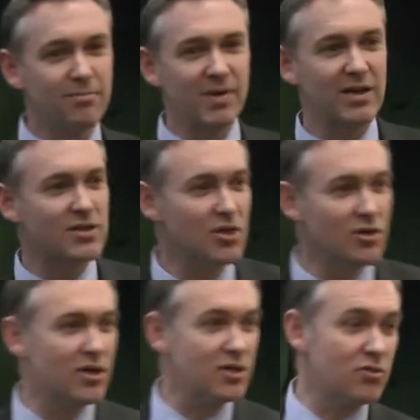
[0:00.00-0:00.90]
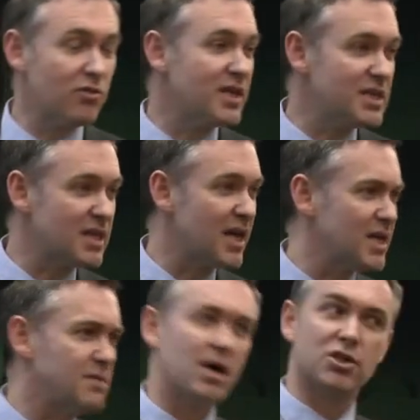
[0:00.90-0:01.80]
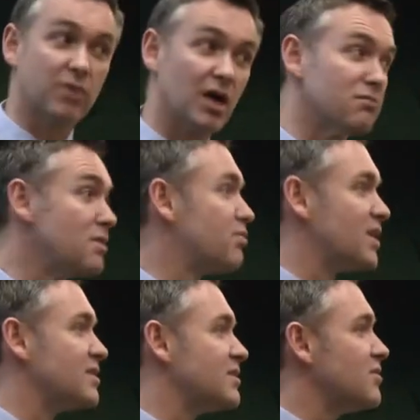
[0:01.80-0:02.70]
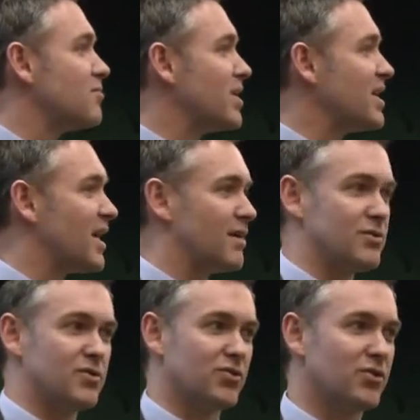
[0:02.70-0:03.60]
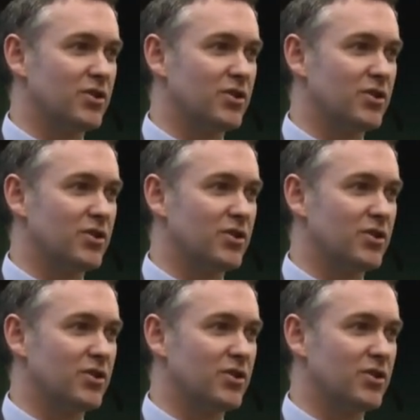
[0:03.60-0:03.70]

Because Juncker's already said he'd much rather be president of the European Council,